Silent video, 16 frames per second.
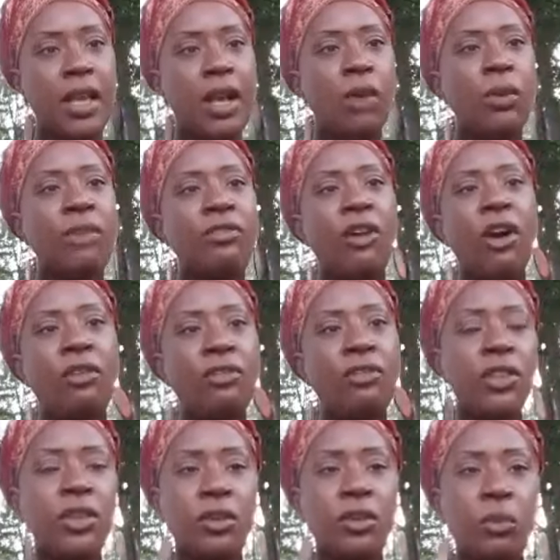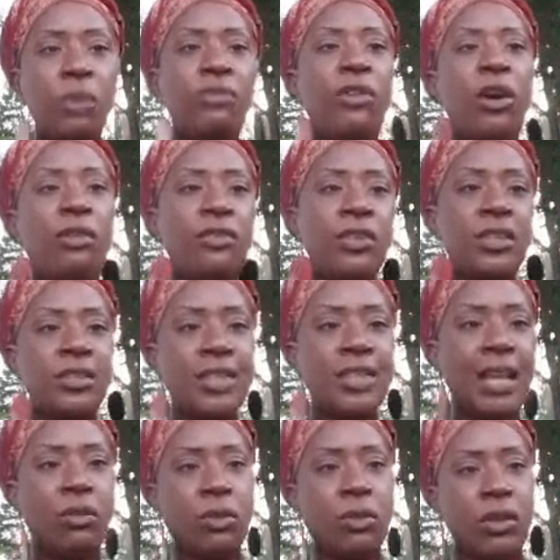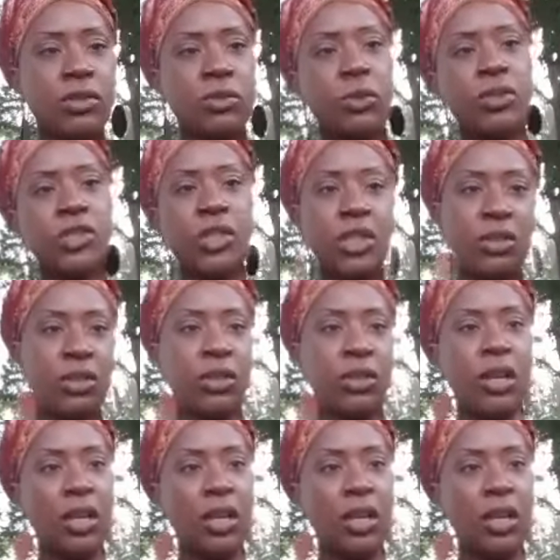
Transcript: We fall for the we fall for the sight ones, which you know the